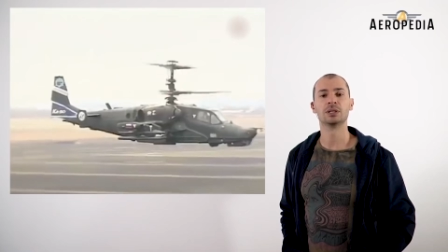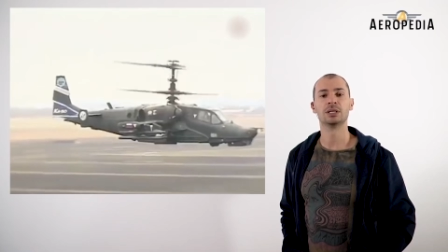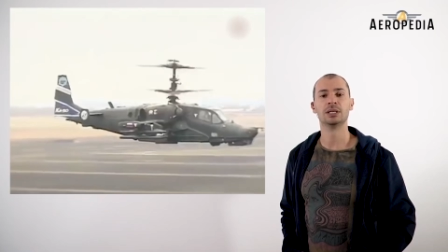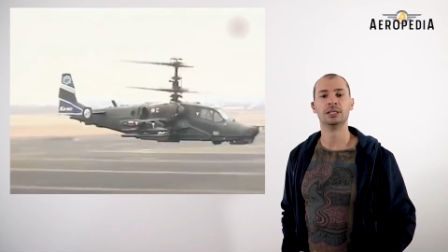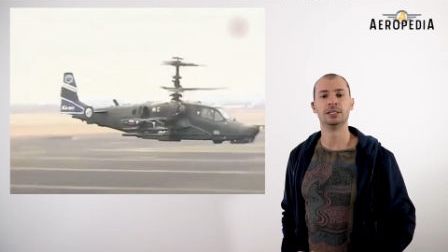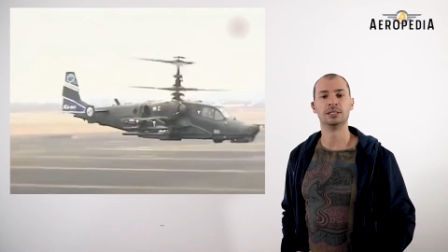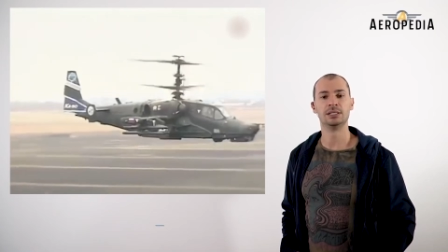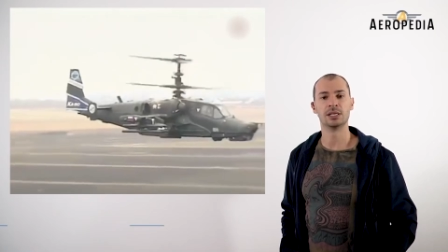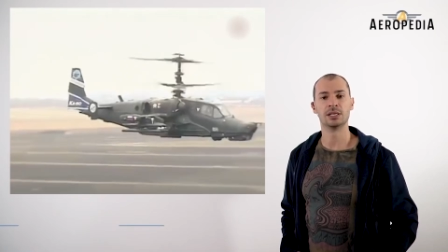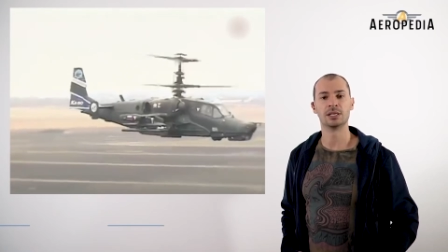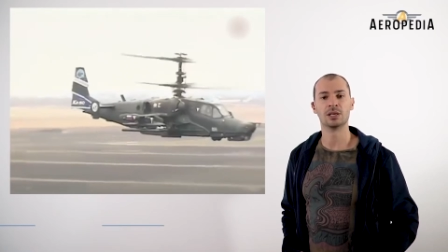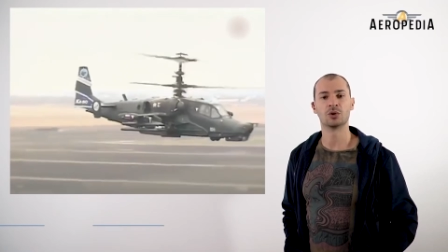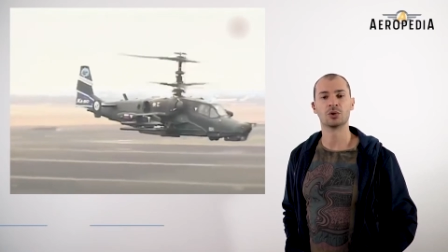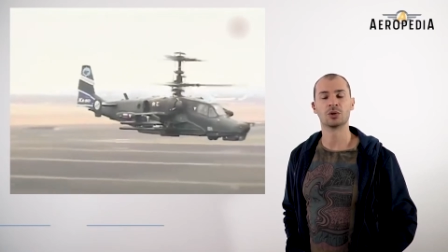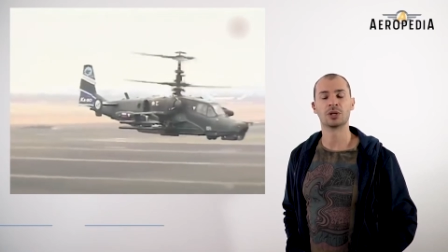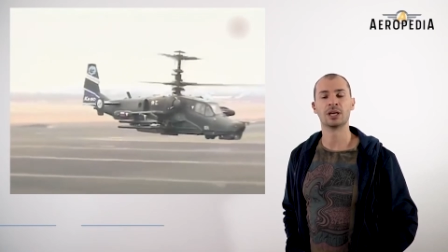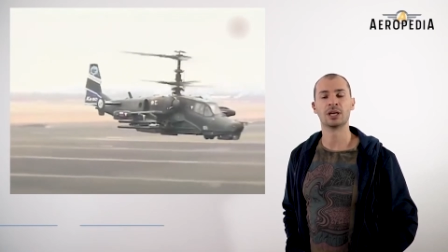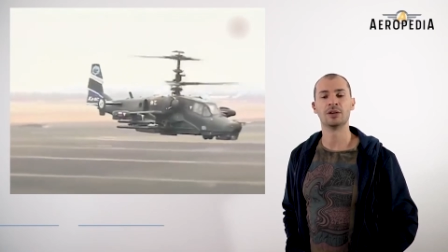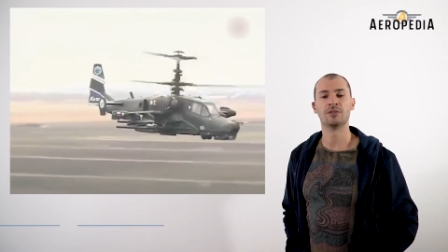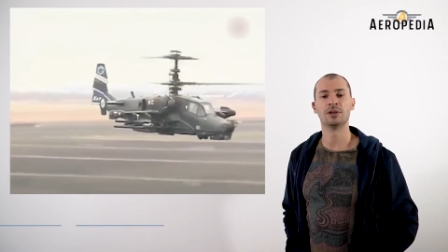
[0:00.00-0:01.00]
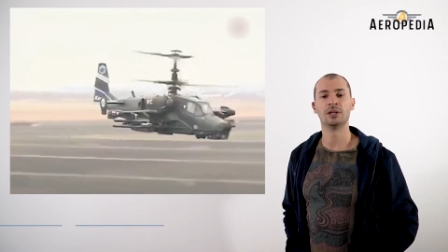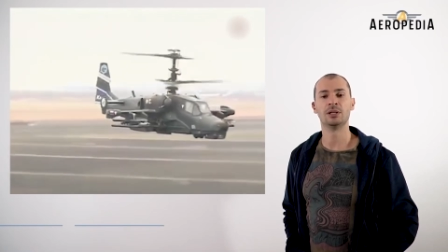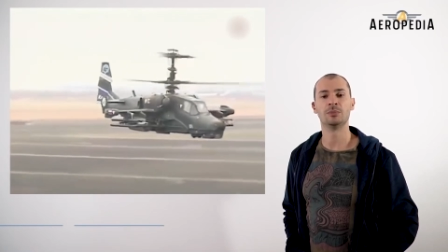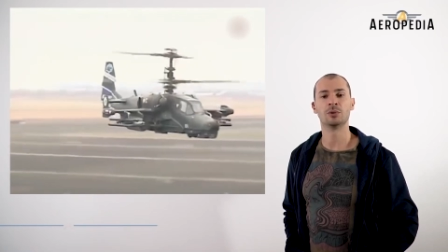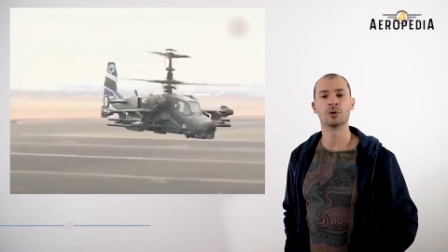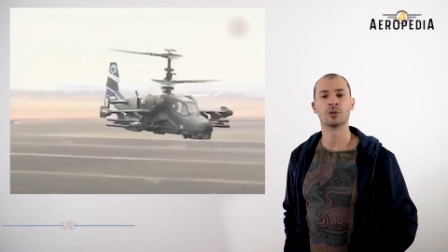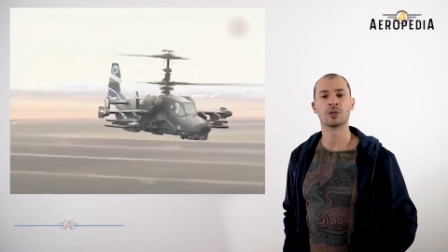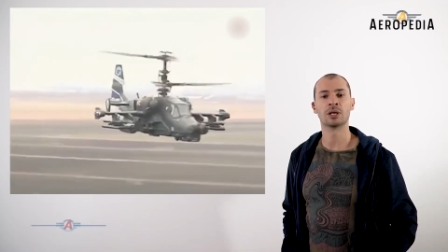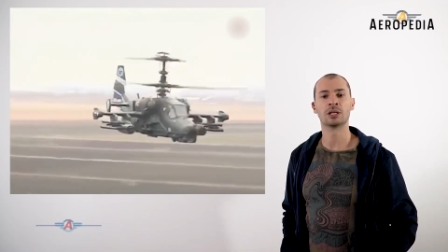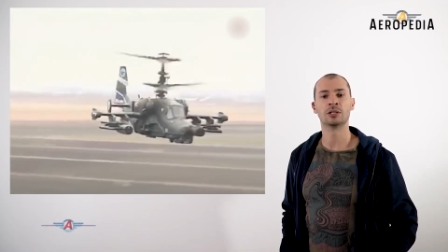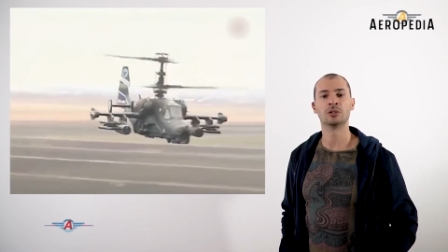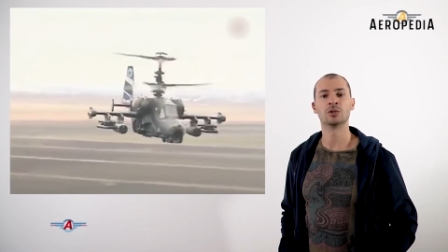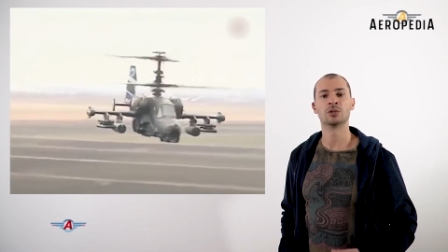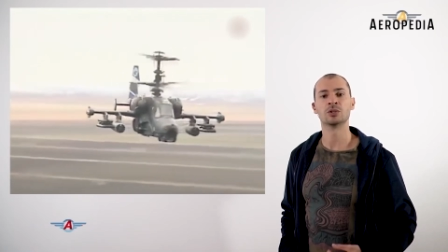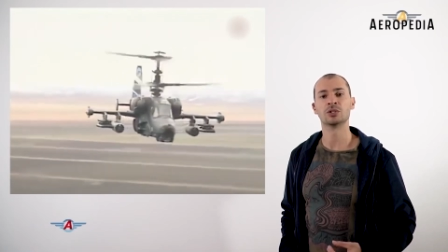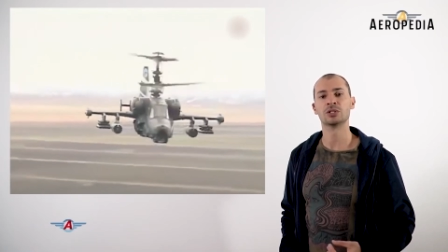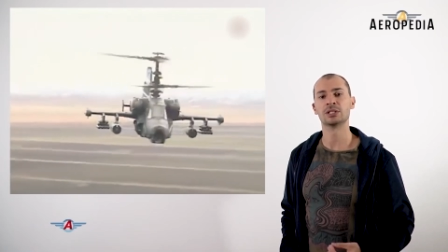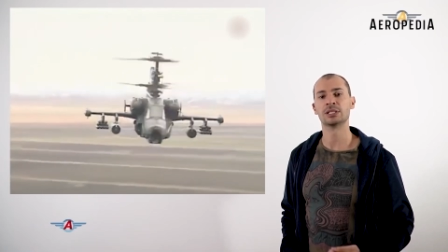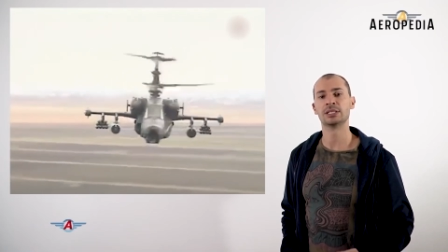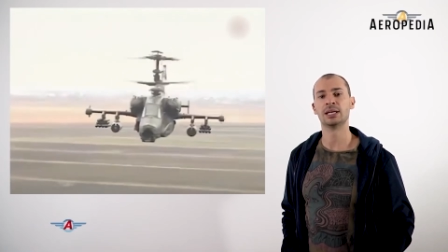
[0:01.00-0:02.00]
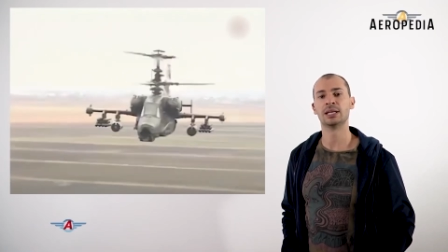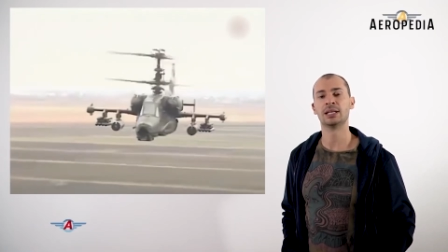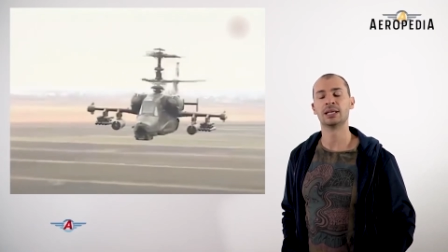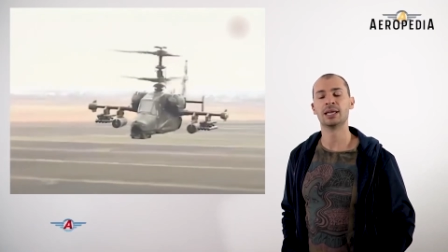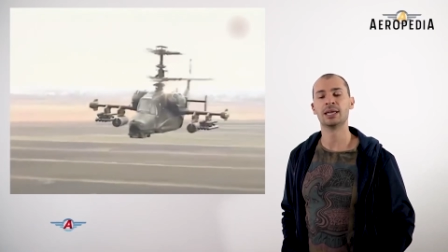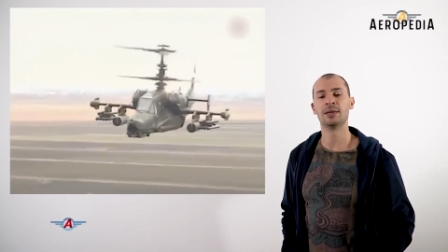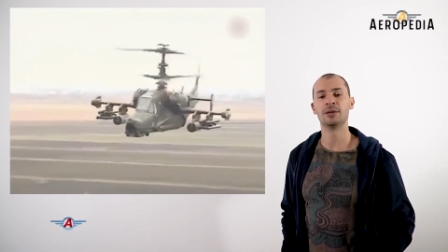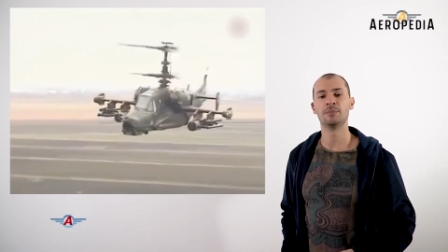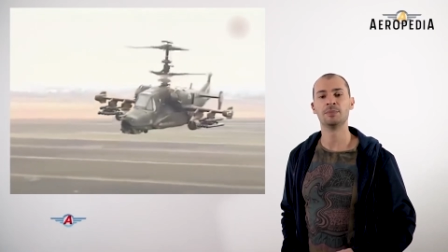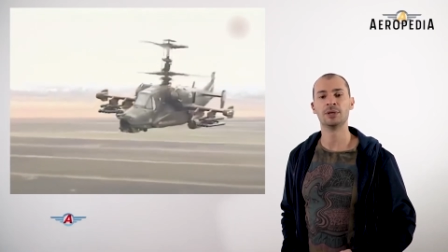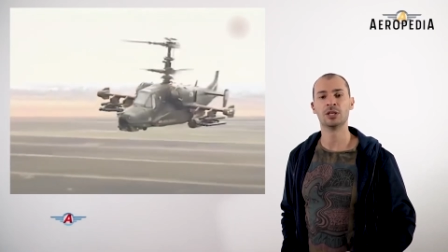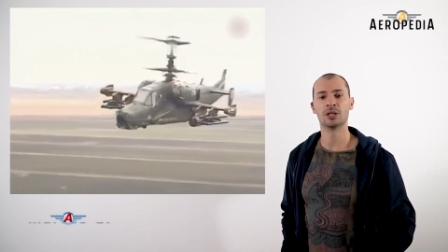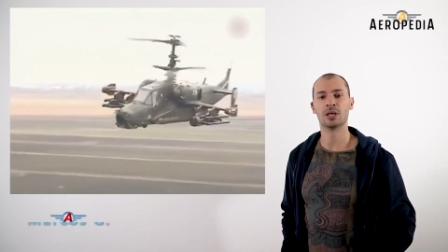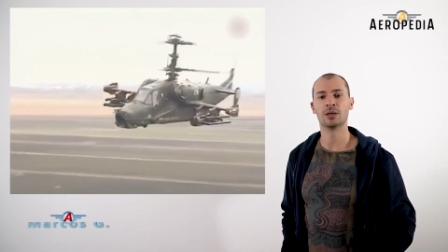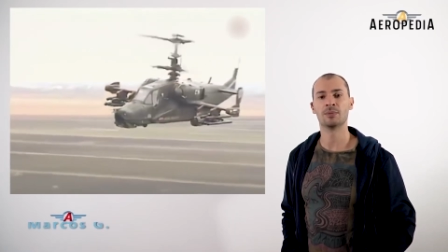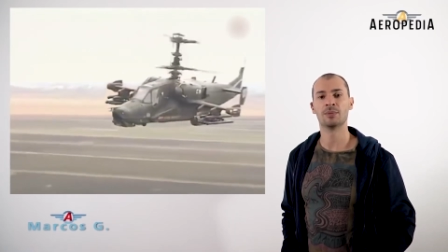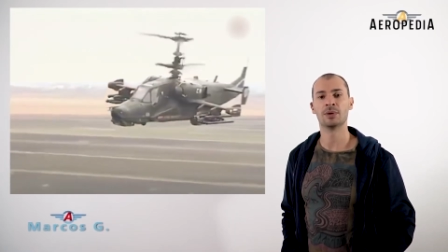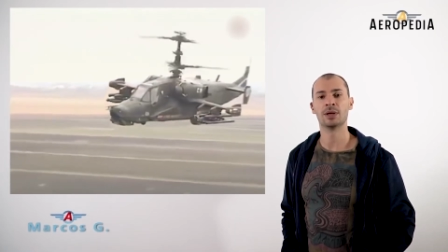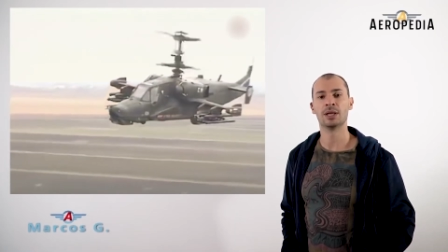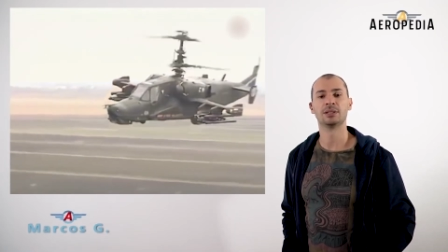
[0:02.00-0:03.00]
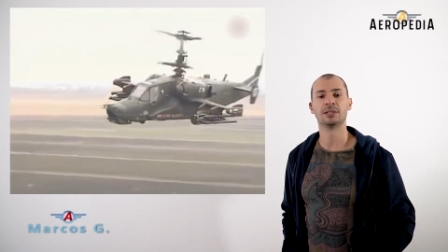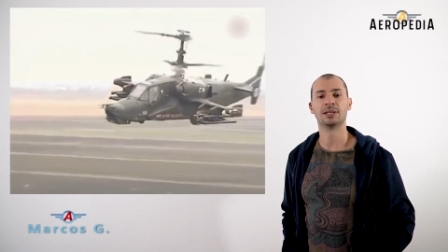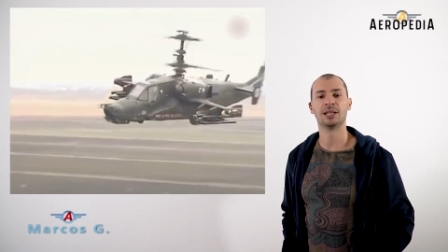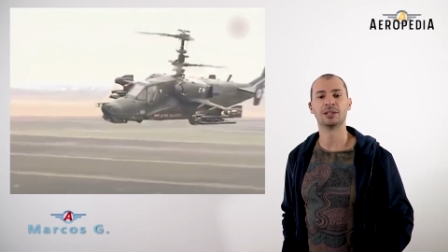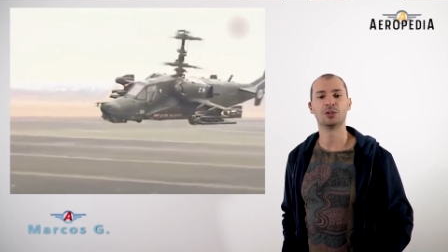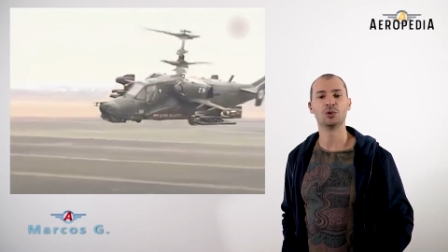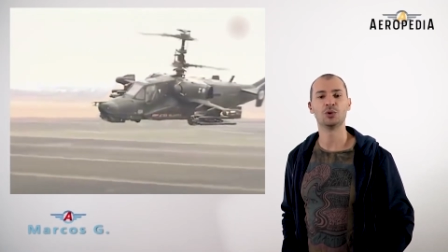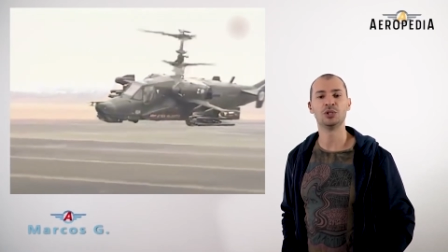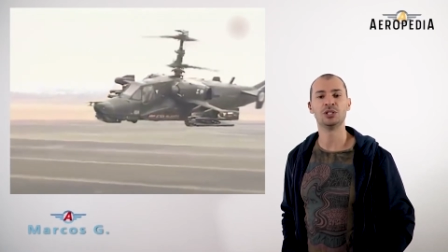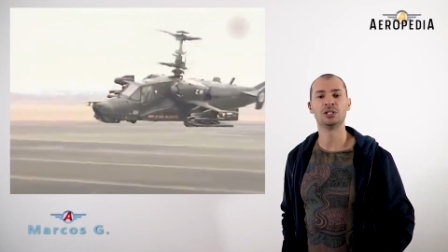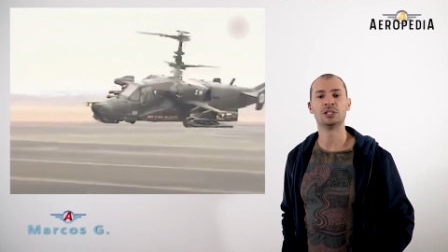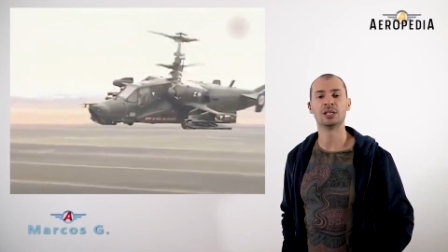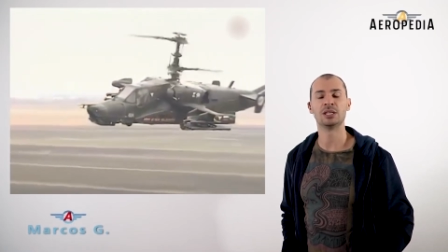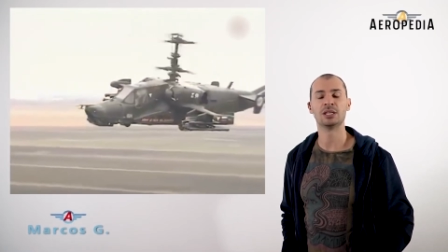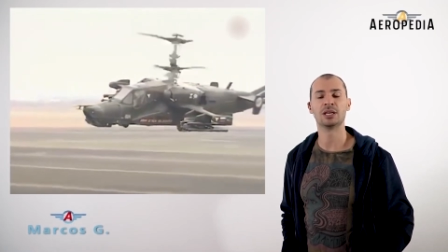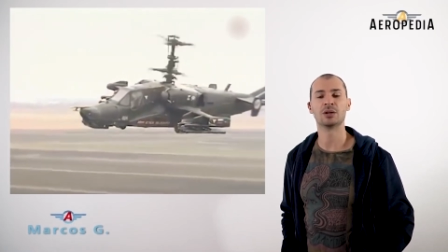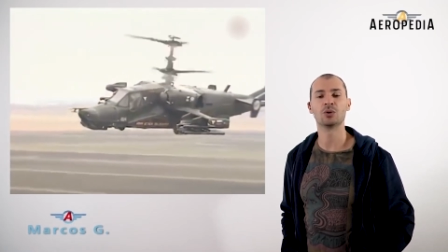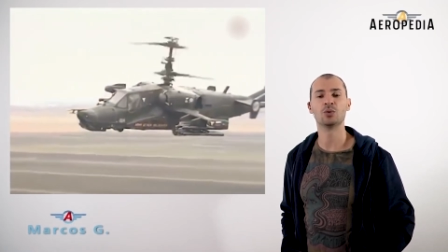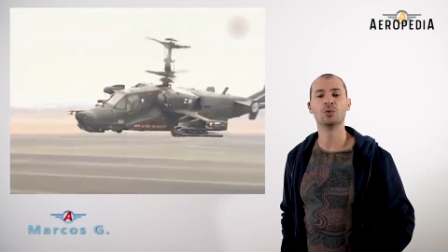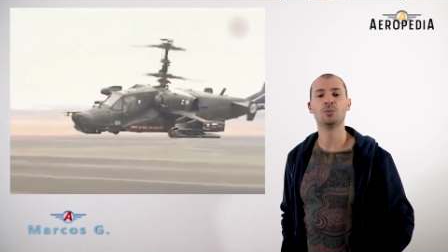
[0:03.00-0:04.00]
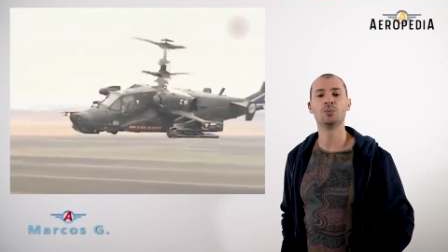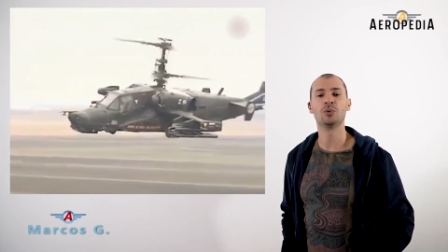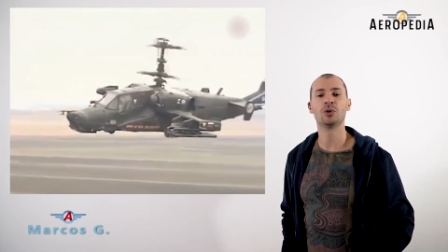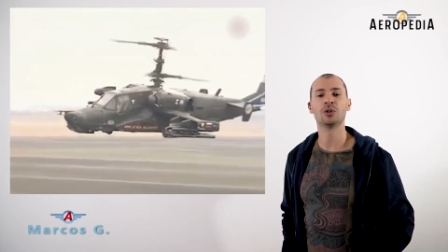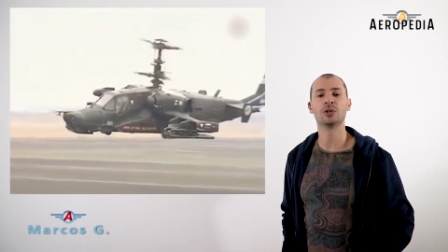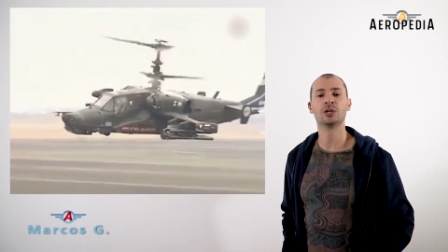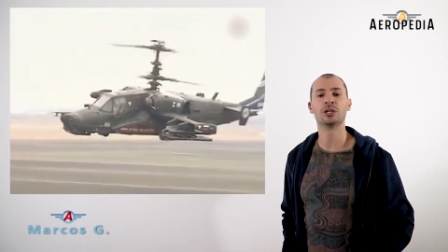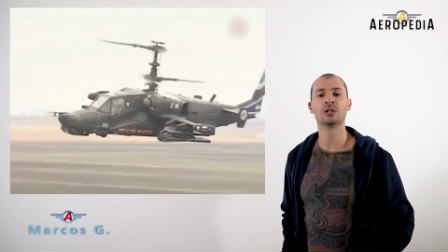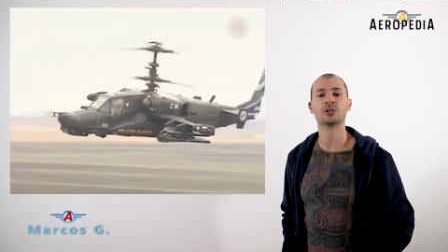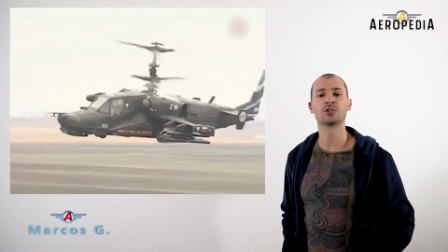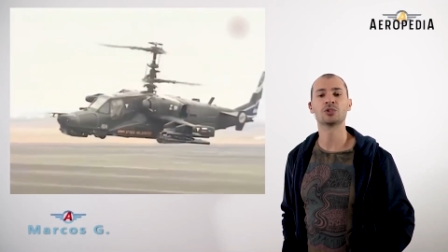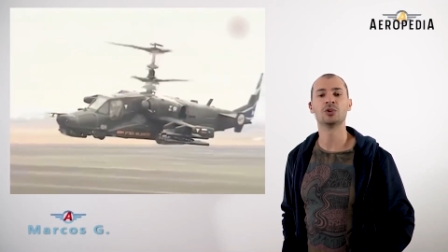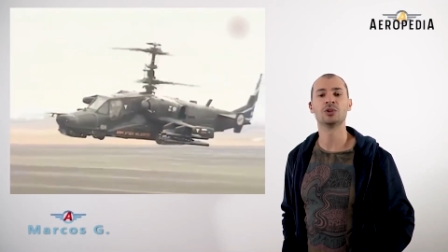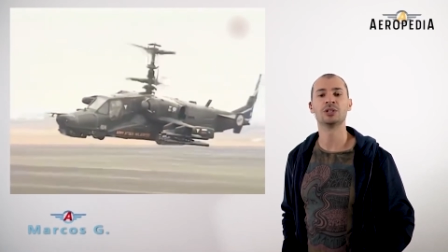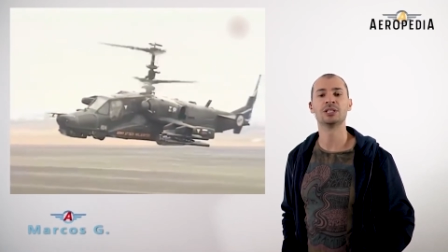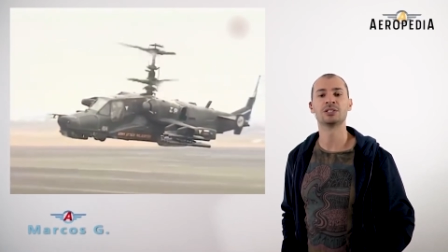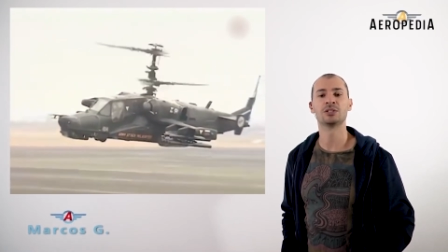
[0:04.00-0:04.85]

The chief designer of the project, Sergei Miev, tried to design a powerful Sturmovik,